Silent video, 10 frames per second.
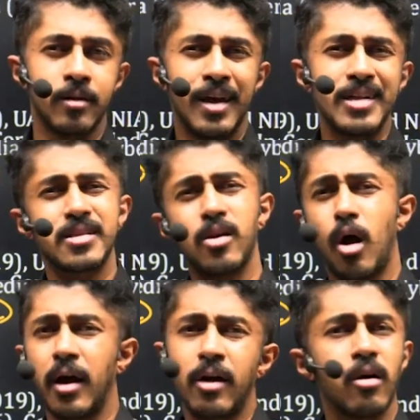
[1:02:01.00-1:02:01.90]
It's an on
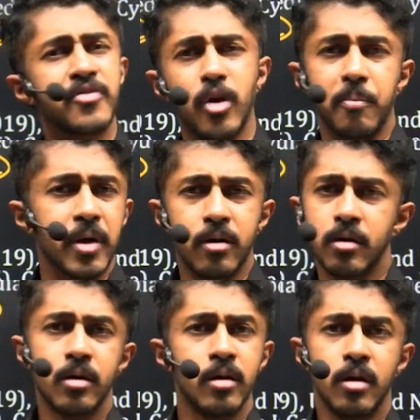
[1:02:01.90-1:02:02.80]
and off topic.
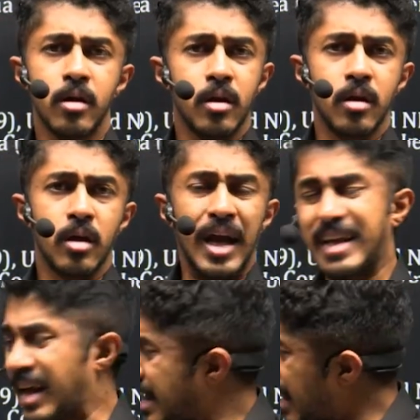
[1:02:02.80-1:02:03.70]
It
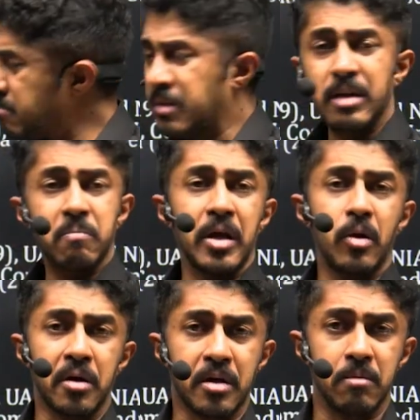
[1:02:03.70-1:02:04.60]
can come, it may
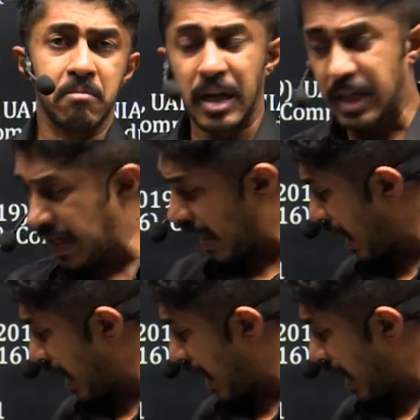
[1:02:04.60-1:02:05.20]
not come. It can again